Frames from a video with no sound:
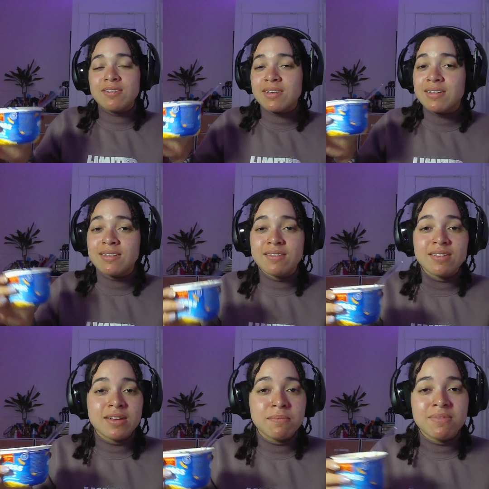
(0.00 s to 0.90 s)
and
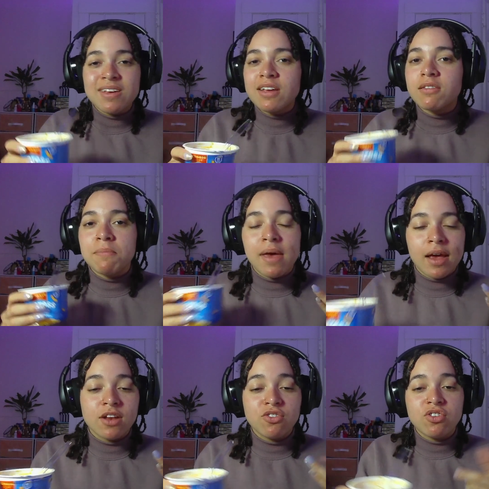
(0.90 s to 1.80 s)
Sims. It's mac
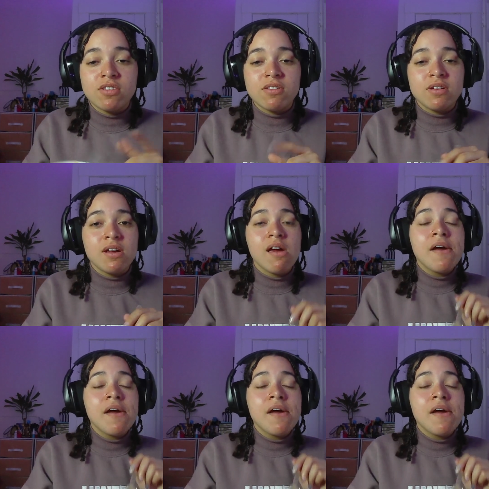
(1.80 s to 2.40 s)
and cheesy.